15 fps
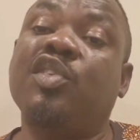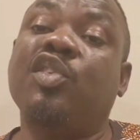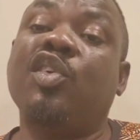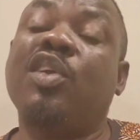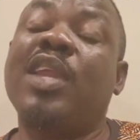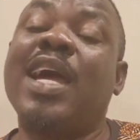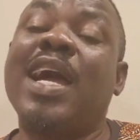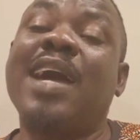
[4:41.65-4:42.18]
you
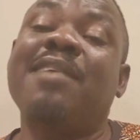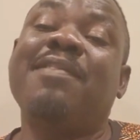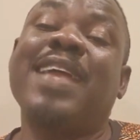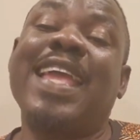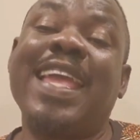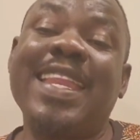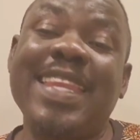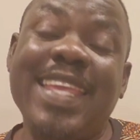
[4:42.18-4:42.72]
don't have
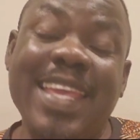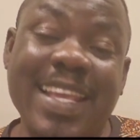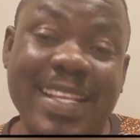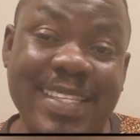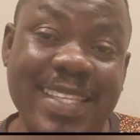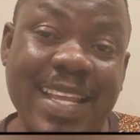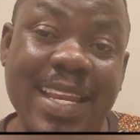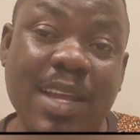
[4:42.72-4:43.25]
any
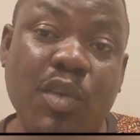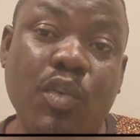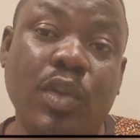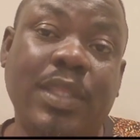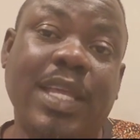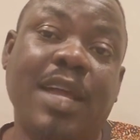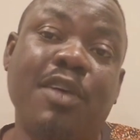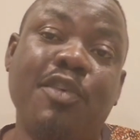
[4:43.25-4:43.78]
external
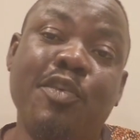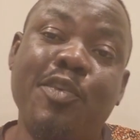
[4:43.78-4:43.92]
water